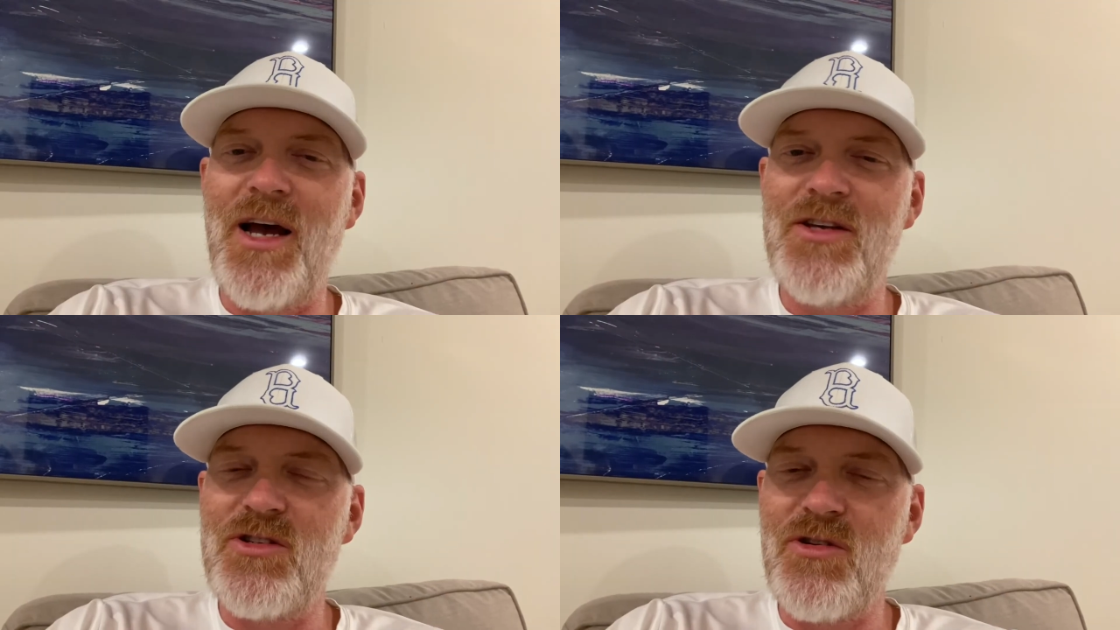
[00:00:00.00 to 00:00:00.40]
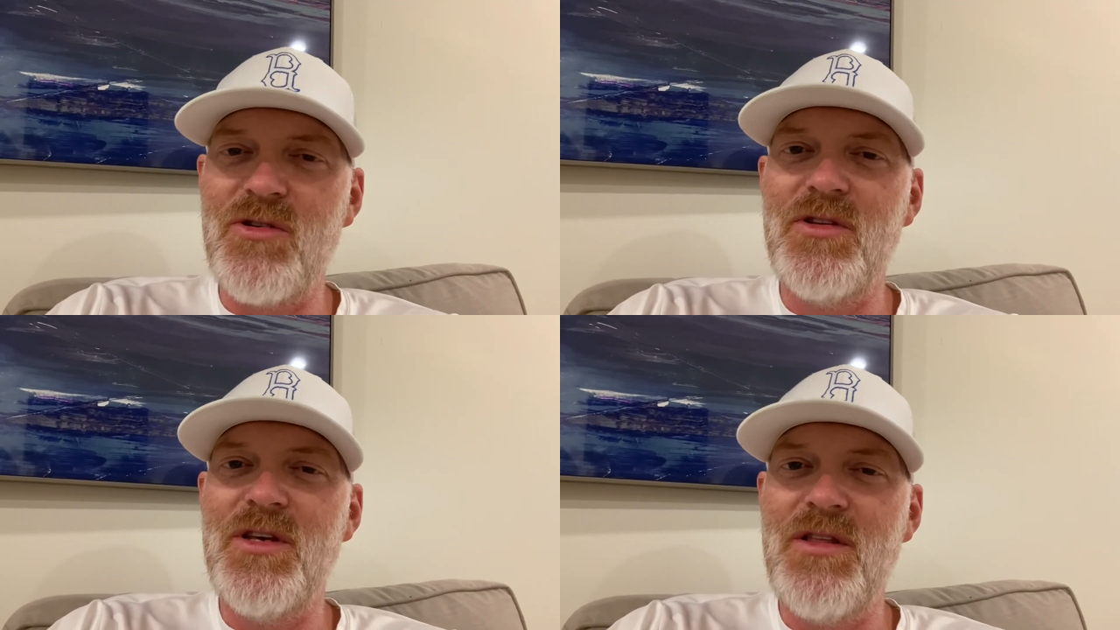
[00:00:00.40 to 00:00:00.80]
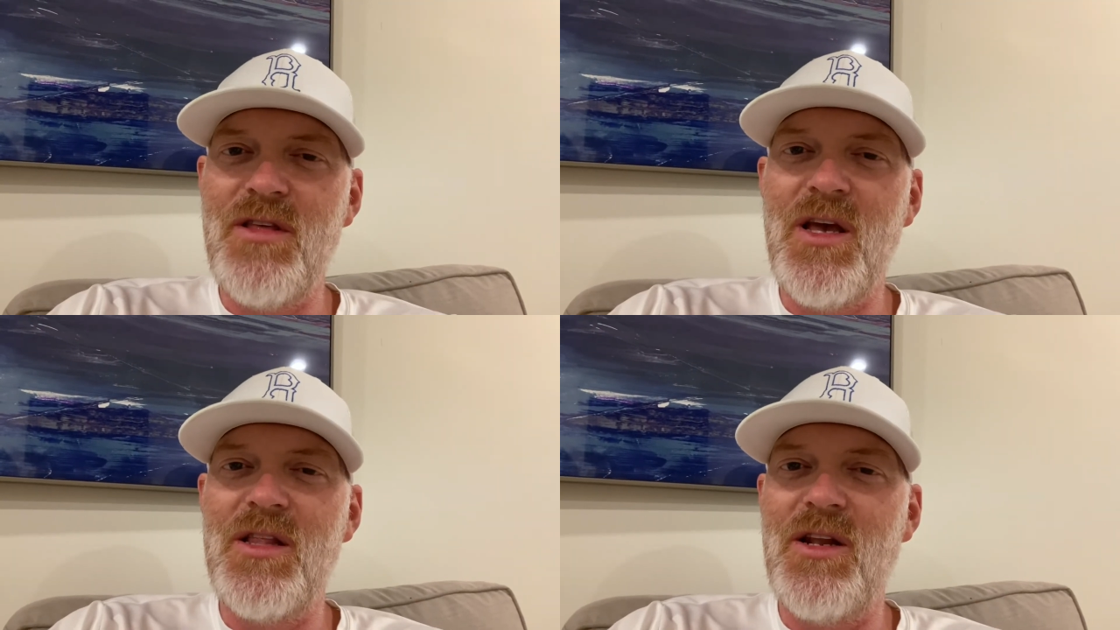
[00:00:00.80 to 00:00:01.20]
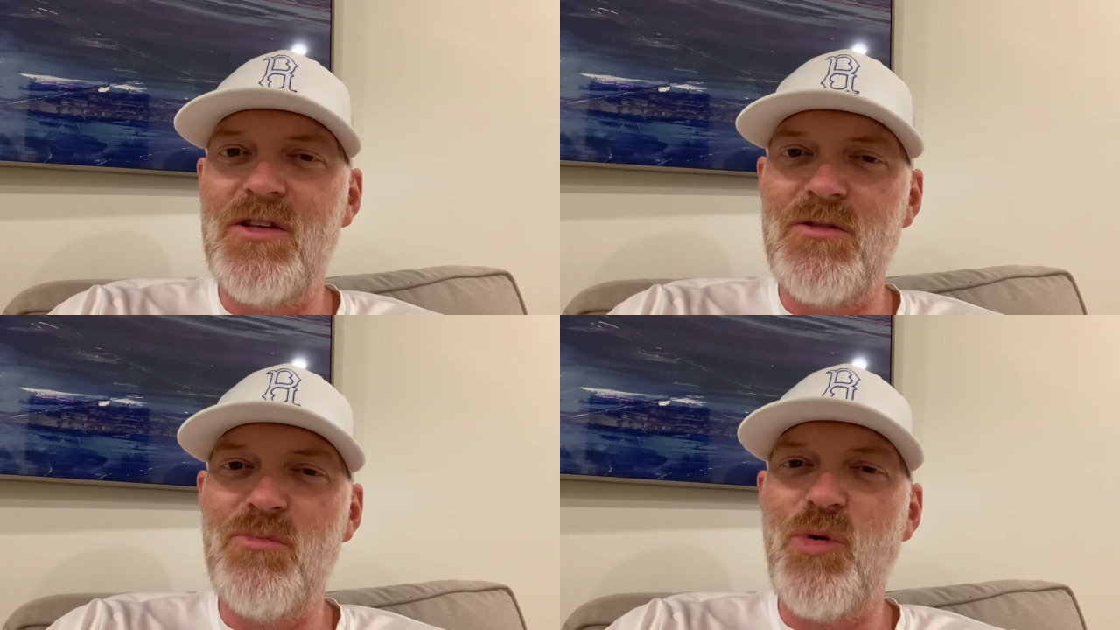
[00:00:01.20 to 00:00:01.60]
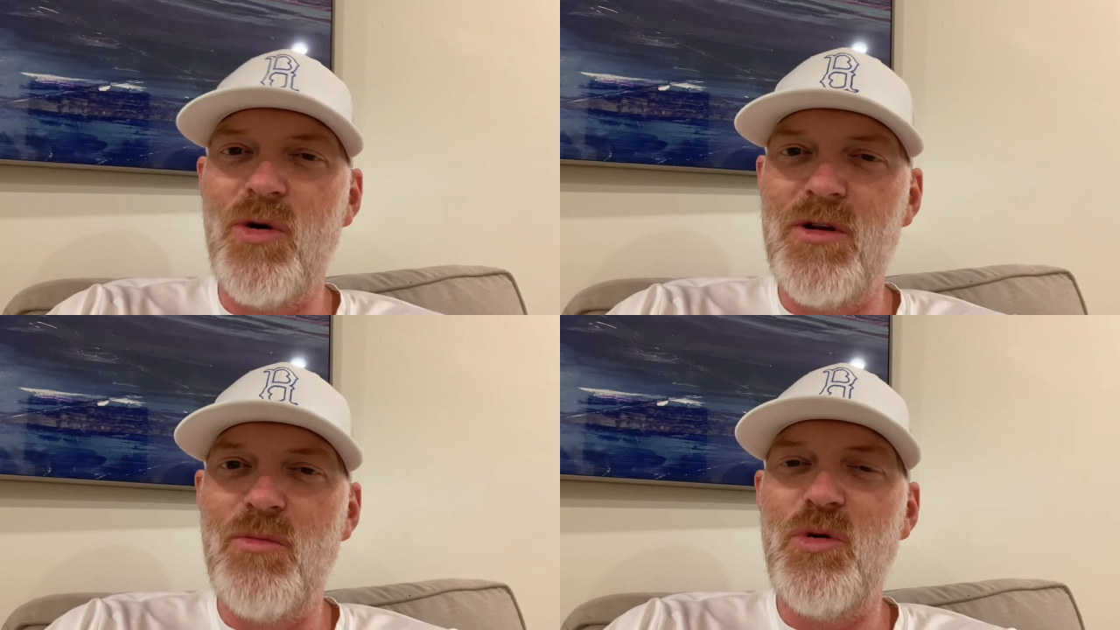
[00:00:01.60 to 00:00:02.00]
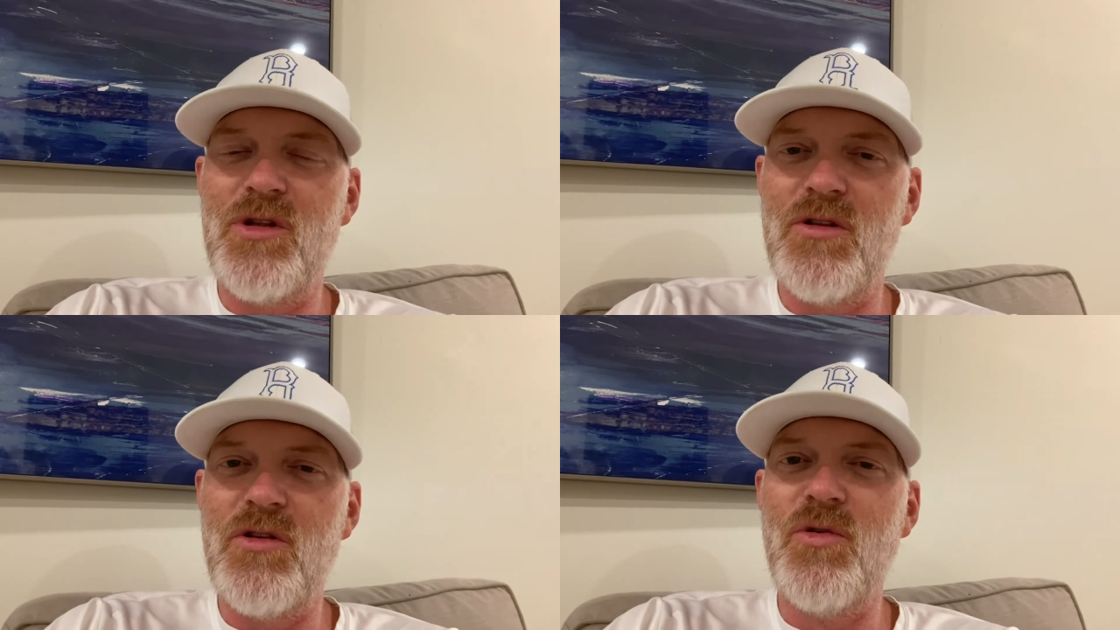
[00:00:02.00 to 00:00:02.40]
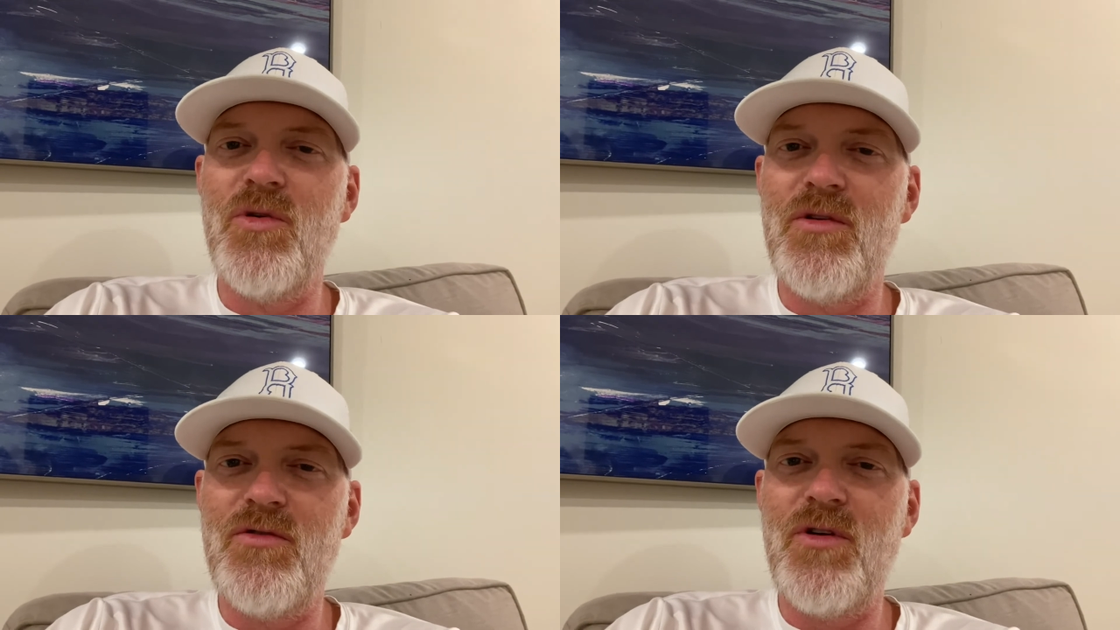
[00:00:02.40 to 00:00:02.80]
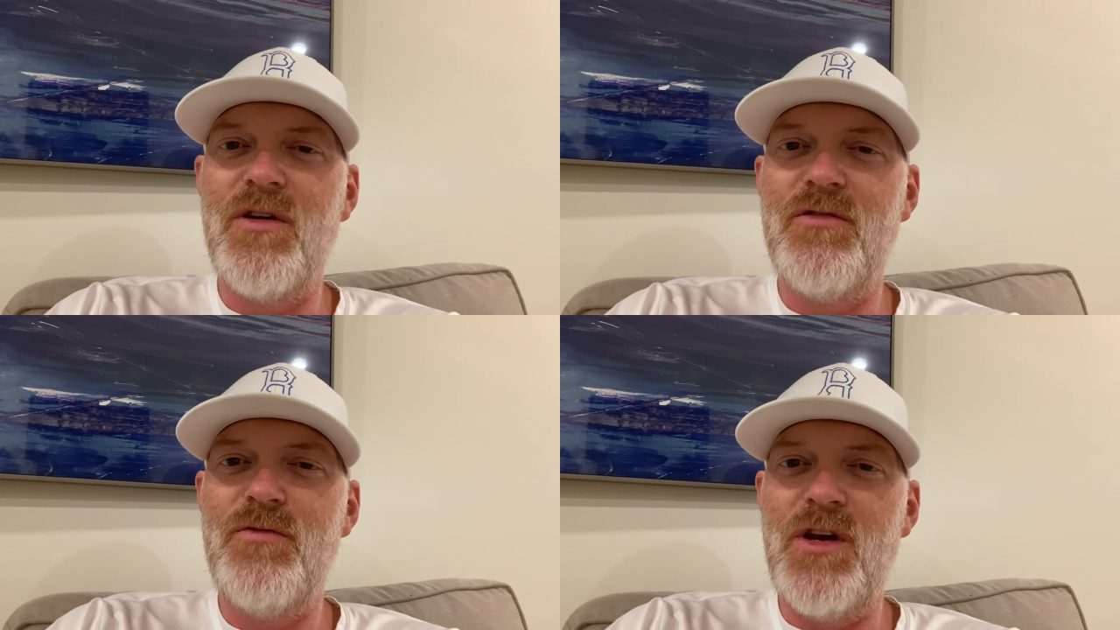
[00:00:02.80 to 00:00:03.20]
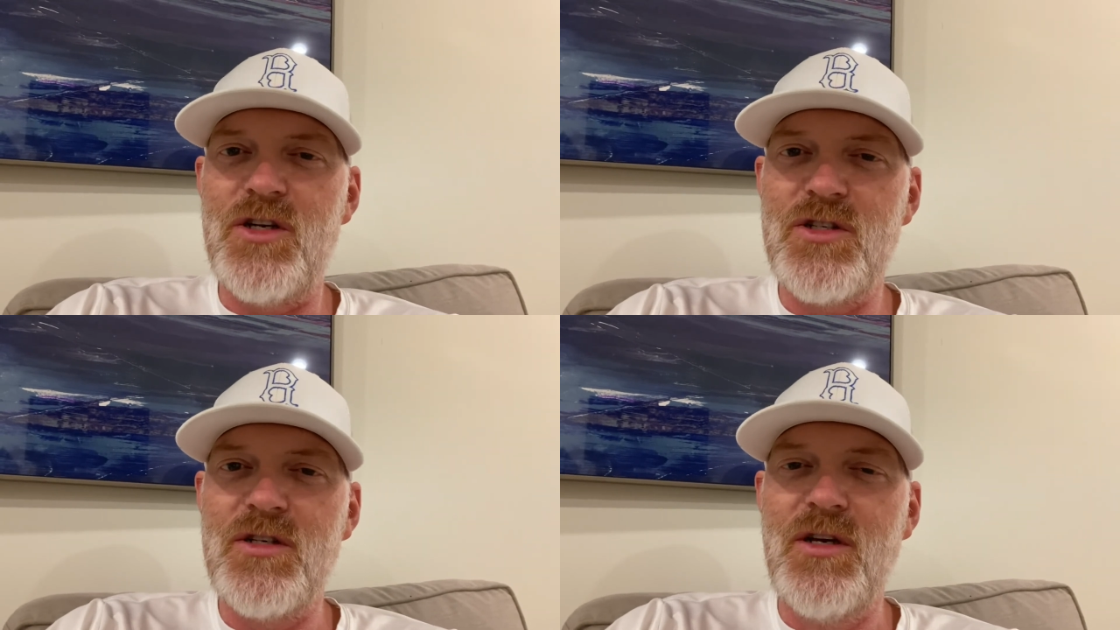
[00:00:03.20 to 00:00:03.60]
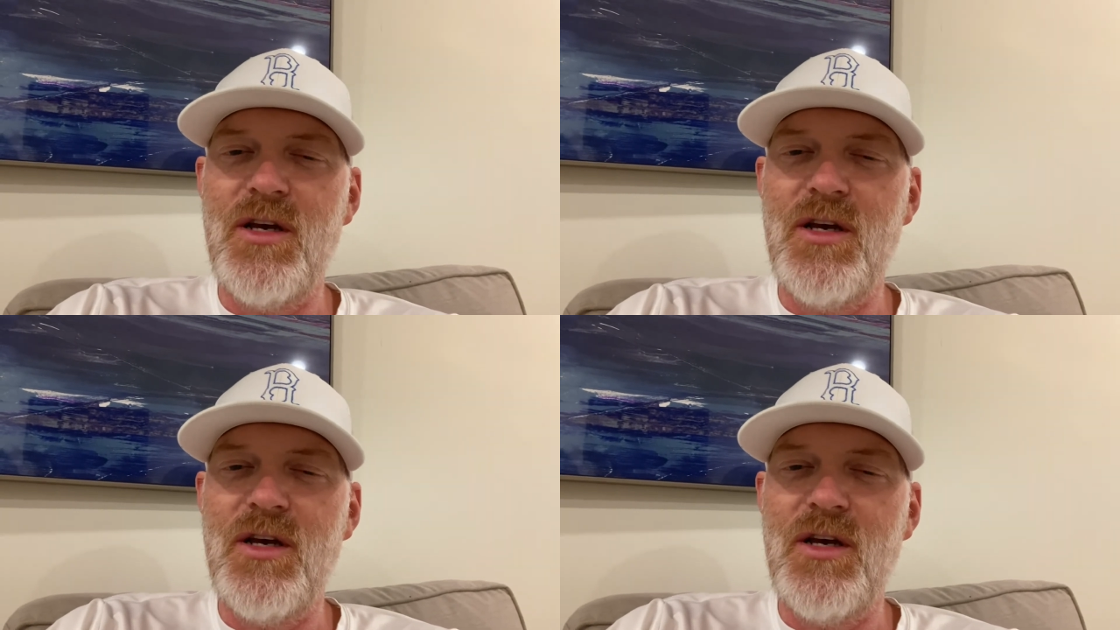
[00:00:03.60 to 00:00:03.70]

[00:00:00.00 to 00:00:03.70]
certainly think that it's important to put the lure in front of fish